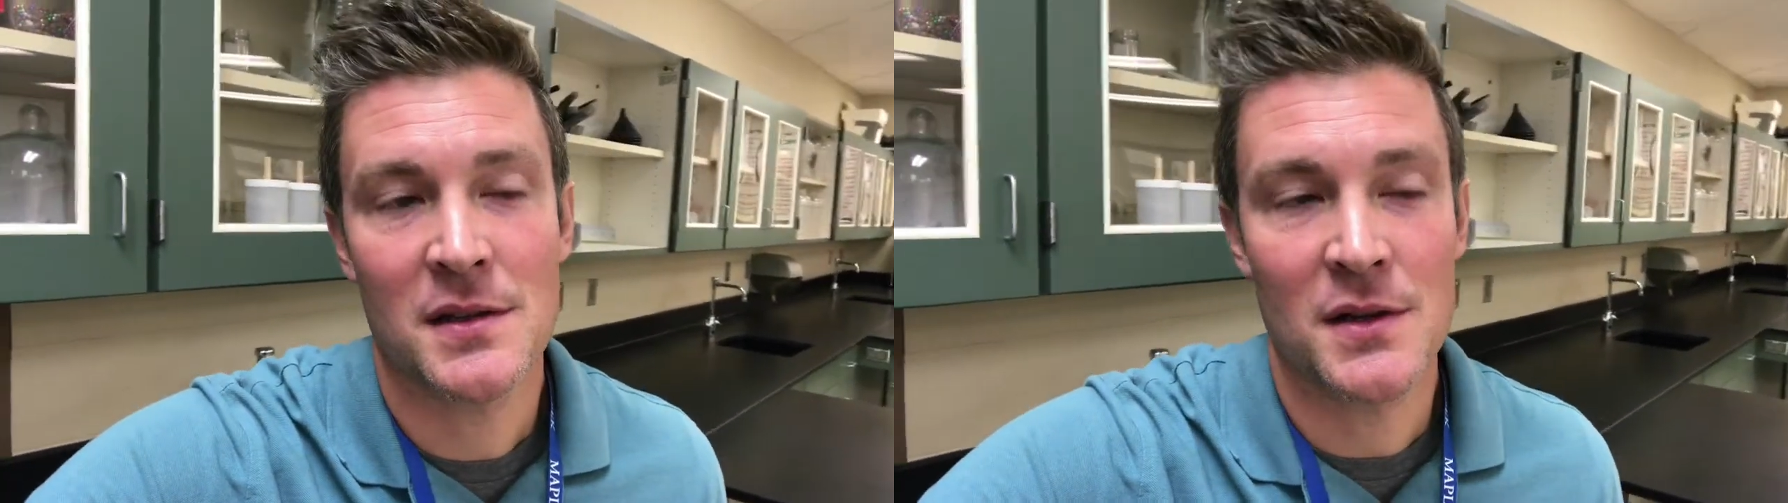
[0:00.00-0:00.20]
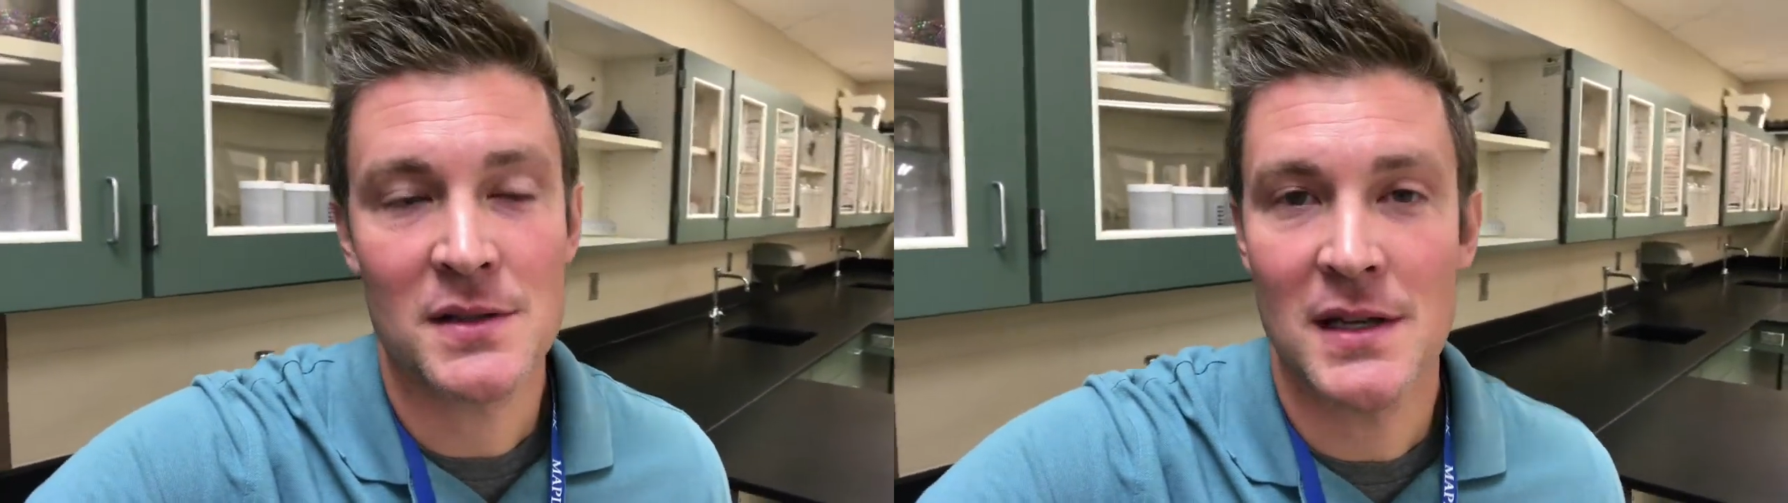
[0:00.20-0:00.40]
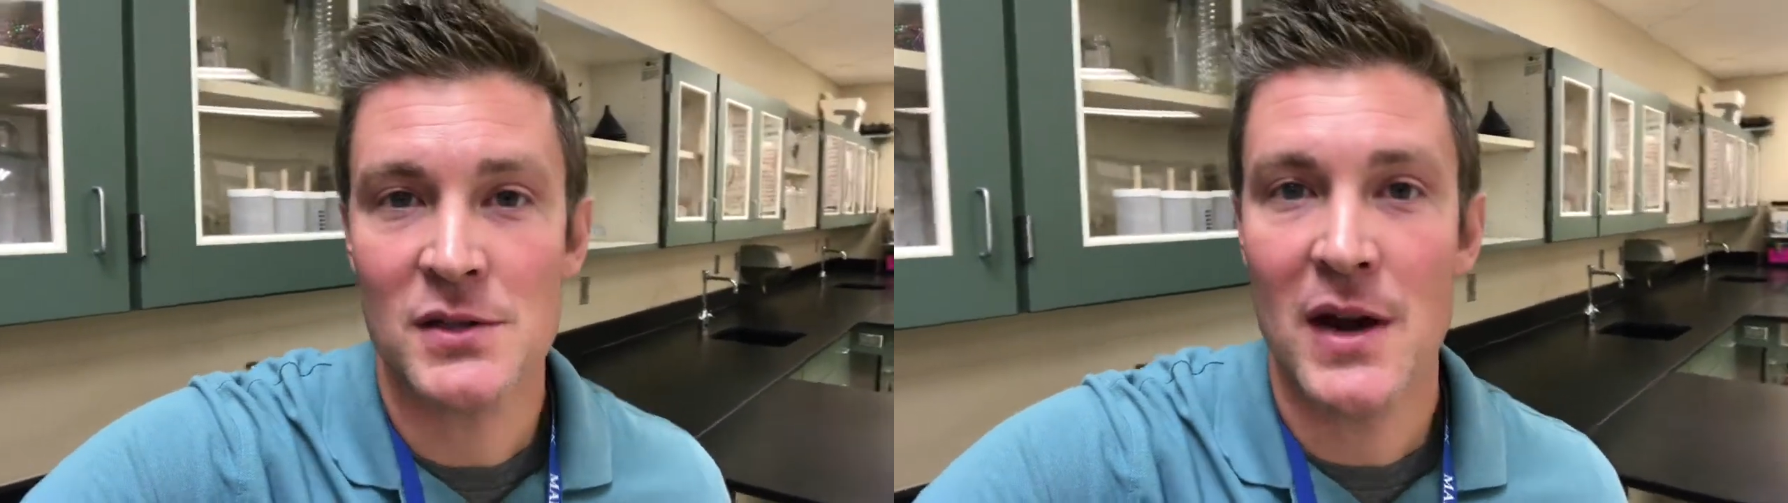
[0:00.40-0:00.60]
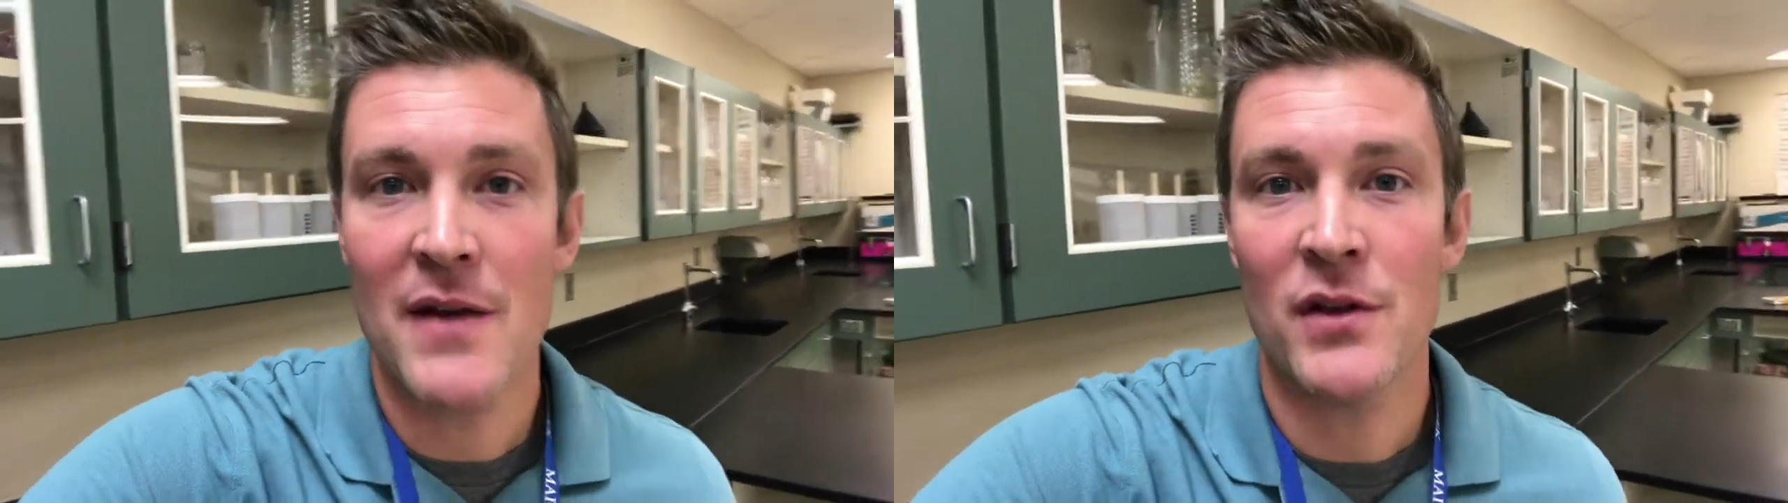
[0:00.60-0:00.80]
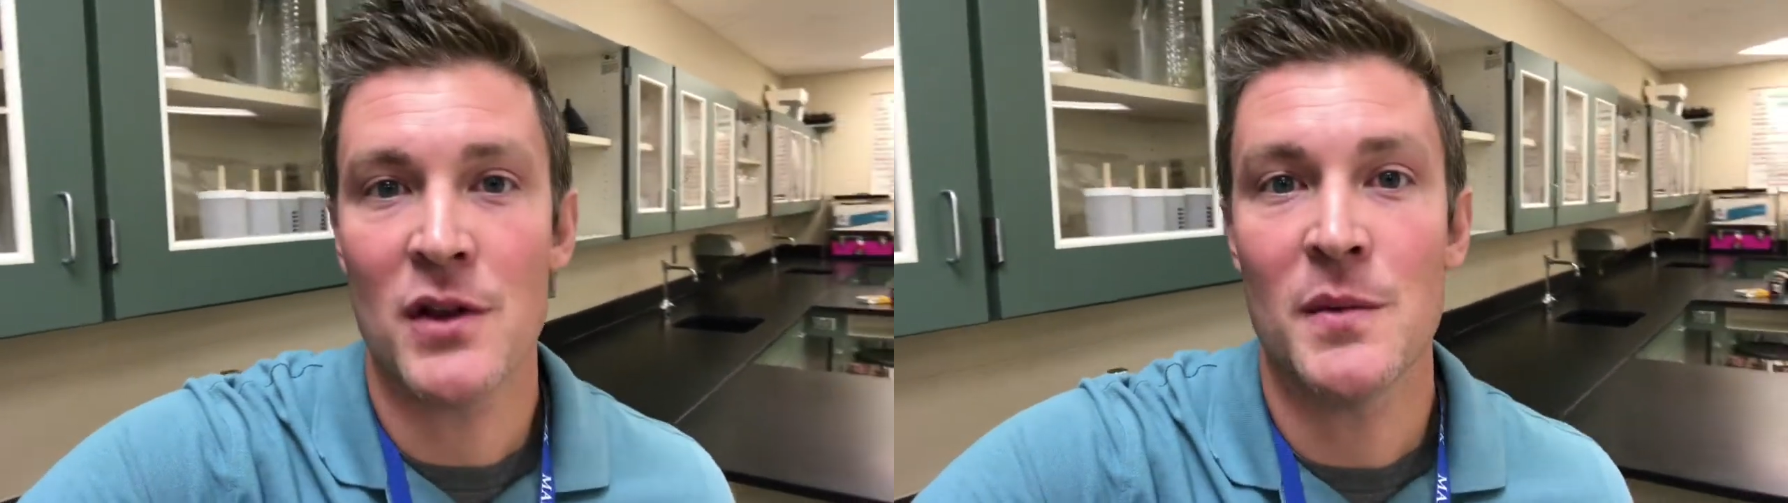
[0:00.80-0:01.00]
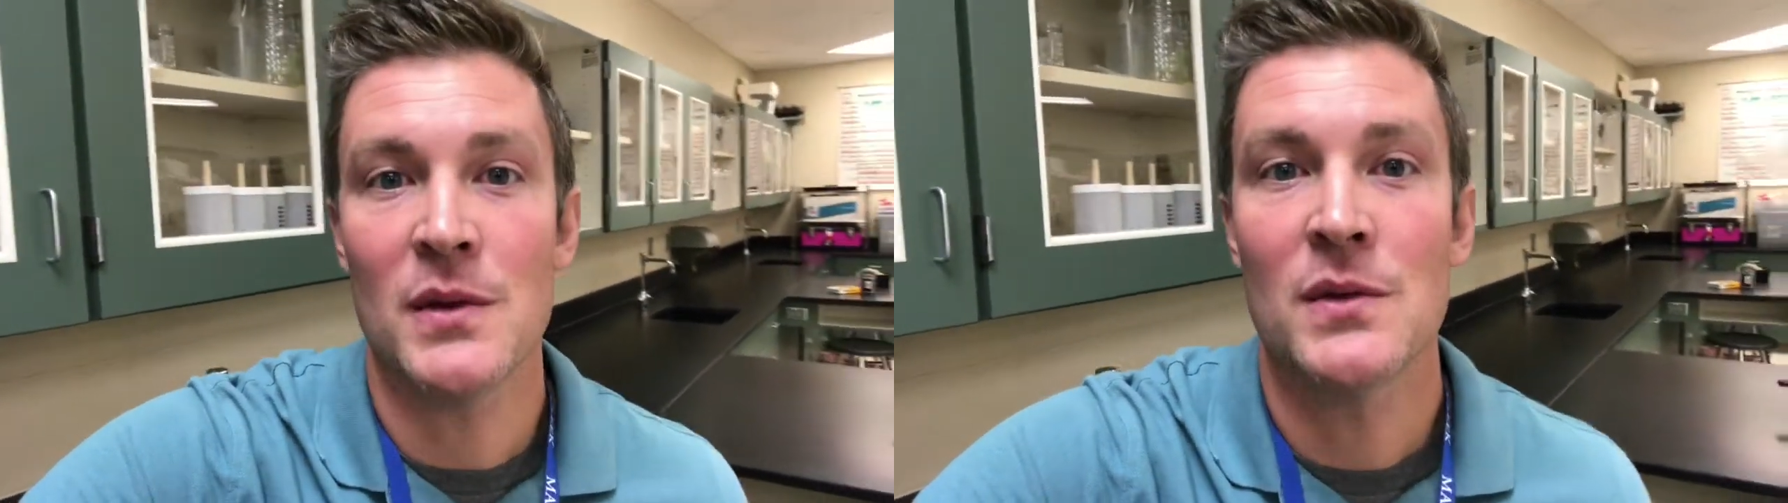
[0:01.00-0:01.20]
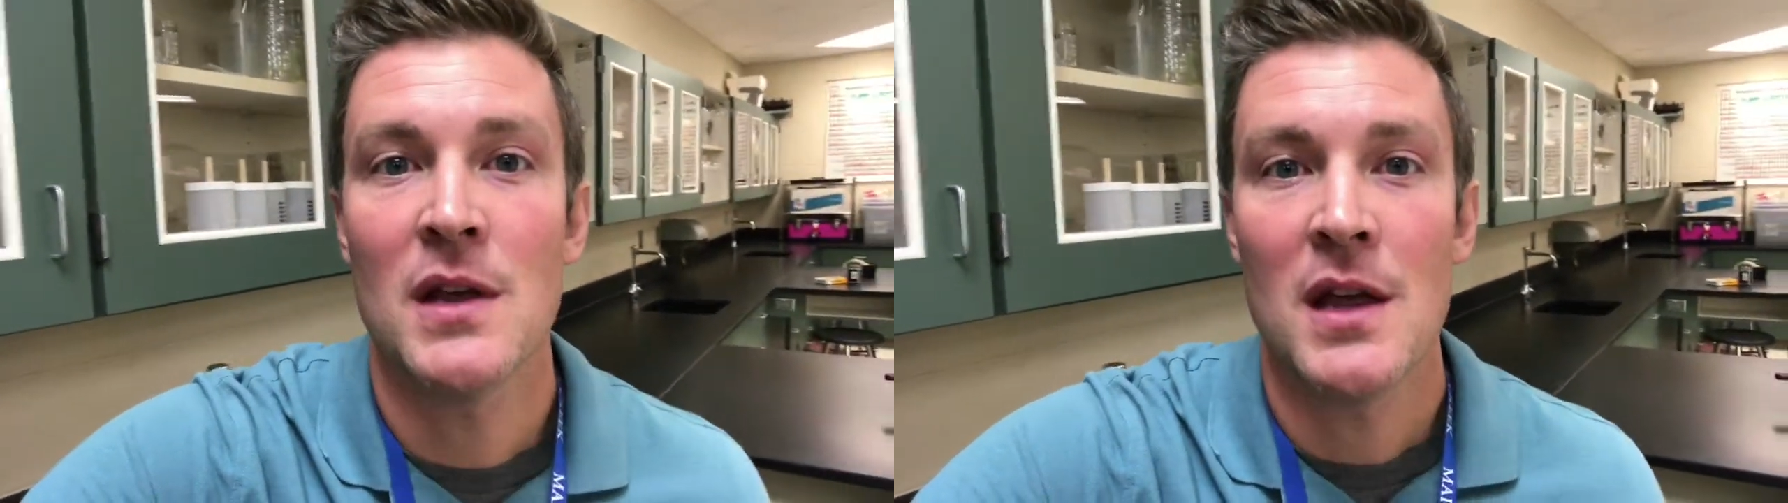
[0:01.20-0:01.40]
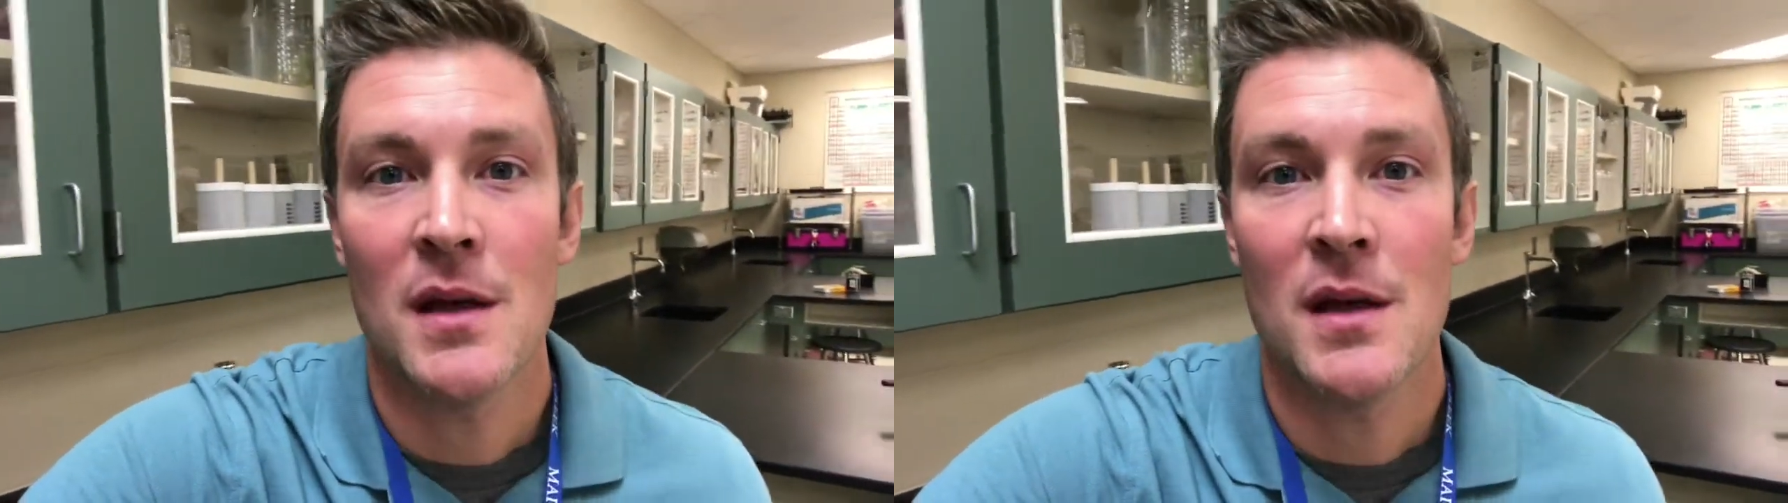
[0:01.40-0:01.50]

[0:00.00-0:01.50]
there's less gravity on the moon